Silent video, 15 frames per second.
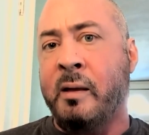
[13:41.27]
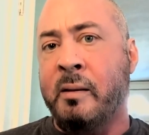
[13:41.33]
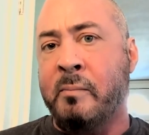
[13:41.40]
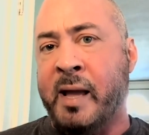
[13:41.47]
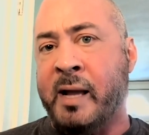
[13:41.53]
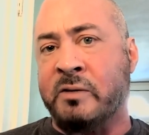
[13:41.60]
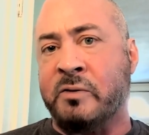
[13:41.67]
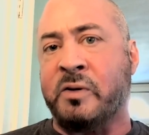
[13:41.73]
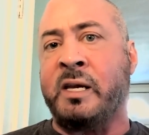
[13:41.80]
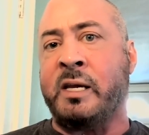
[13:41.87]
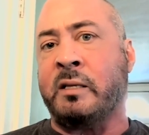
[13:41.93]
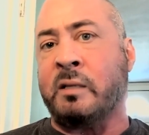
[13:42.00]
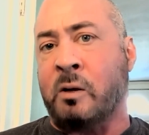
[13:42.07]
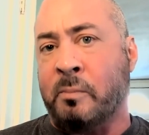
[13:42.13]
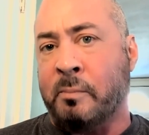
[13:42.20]
major
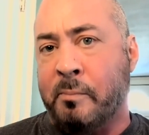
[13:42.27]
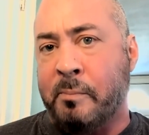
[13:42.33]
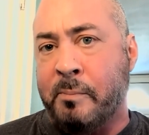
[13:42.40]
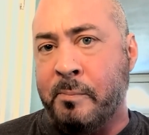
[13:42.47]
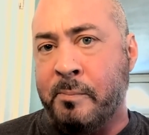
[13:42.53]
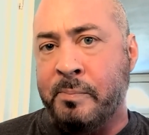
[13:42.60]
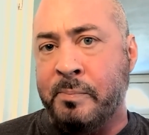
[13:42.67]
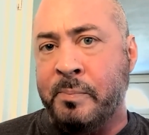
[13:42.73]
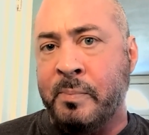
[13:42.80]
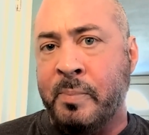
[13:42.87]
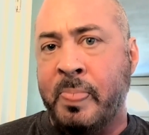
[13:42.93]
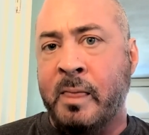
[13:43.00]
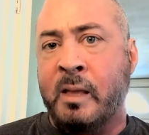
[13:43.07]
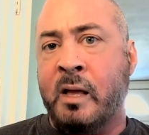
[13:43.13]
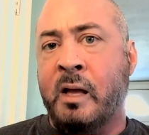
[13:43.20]
ketone
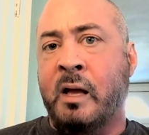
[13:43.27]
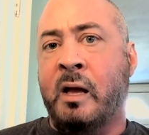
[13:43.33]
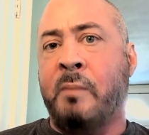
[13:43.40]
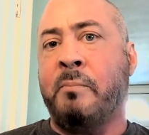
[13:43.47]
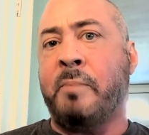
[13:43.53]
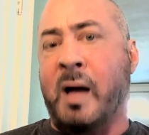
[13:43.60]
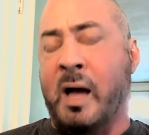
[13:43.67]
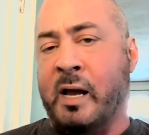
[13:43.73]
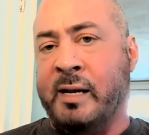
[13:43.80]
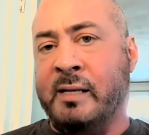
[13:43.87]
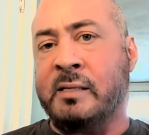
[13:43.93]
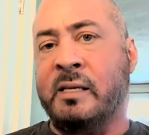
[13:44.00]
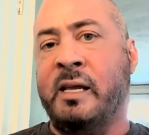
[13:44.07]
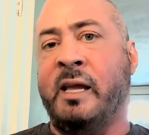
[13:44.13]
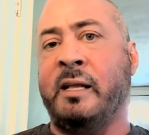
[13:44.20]

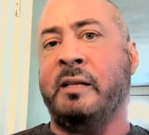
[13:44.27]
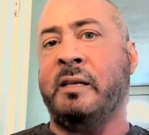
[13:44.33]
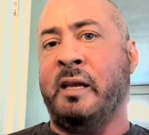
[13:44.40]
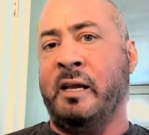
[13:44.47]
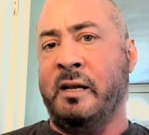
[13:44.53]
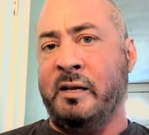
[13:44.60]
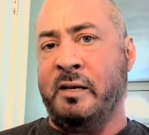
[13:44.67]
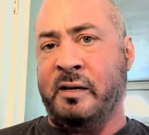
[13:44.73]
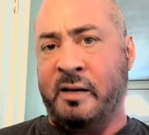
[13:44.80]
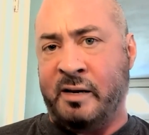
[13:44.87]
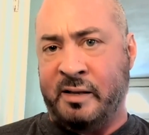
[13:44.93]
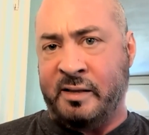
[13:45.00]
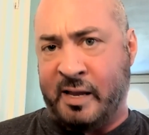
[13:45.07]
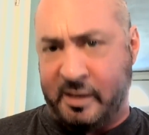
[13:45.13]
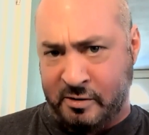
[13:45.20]
bodies in, in
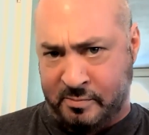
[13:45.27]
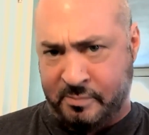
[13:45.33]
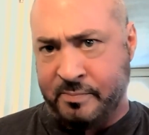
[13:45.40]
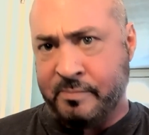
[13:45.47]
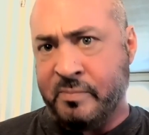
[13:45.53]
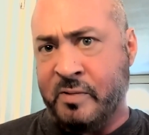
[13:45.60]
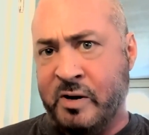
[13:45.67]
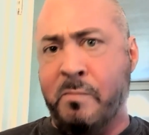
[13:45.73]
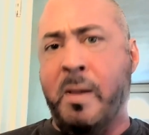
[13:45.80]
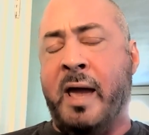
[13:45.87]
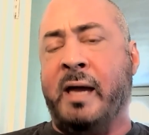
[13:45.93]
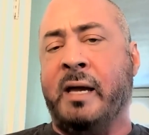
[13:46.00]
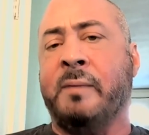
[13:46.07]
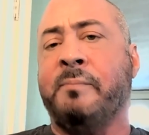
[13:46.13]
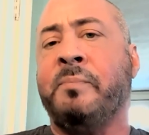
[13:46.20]
that you you
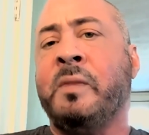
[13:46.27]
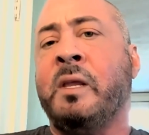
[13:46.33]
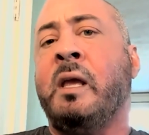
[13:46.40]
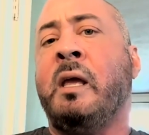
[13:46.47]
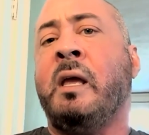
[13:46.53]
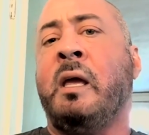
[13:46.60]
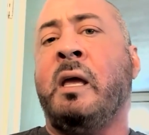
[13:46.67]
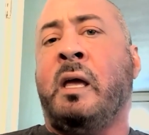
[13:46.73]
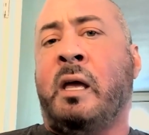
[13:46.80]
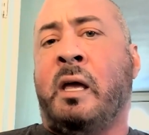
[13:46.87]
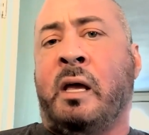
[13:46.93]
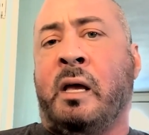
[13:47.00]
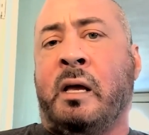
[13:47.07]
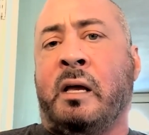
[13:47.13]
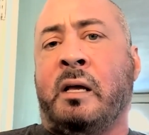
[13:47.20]
make.
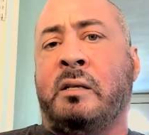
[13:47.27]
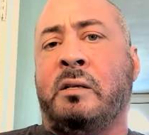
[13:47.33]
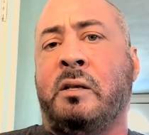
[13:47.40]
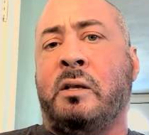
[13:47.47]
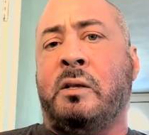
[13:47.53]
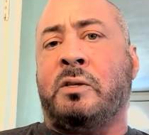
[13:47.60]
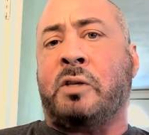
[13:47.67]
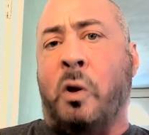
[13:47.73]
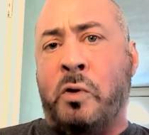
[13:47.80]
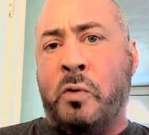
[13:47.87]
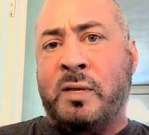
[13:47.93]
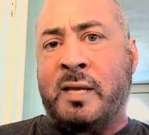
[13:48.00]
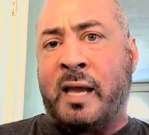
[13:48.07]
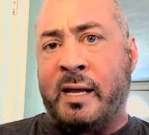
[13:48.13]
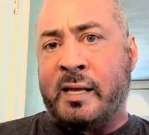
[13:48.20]
So you
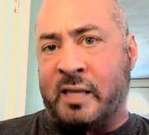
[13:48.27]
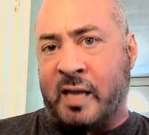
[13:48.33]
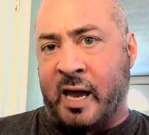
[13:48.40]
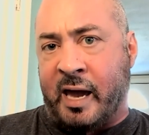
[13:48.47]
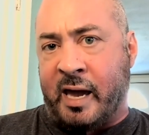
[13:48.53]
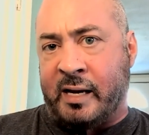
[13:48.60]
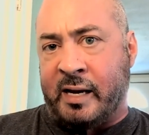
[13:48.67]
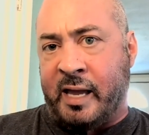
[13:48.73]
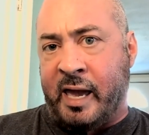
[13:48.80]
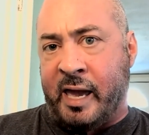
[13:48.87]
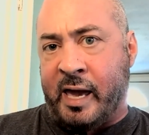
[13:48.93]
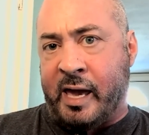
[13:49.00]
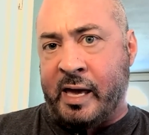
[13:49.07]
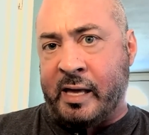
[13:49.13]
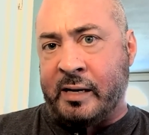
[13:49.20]
take that
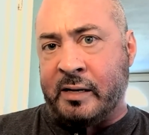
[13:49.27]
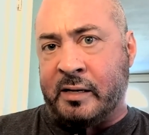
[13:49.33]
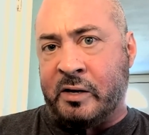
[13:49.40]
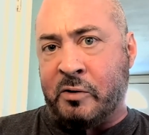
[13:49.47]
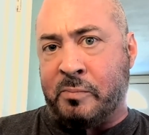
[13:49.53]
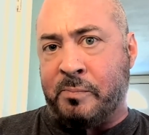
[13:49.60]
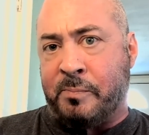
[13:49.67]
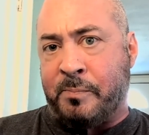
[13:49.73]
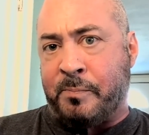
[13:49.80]
and your